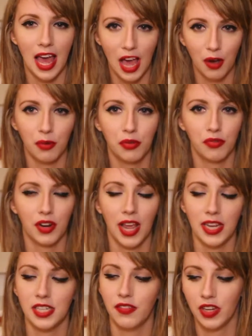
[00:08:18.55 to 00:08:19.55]
health
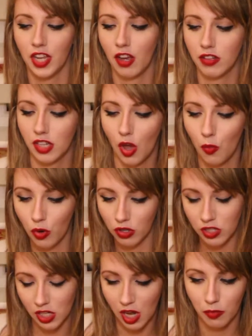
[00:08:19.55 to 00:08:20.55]
related videos that I
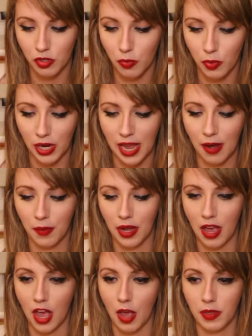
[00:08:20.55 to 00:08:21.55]
want to bring out
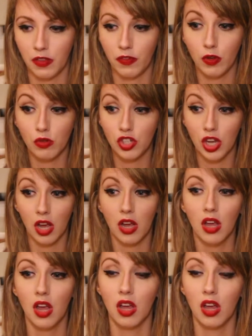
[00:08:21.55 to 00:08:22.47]
in the future,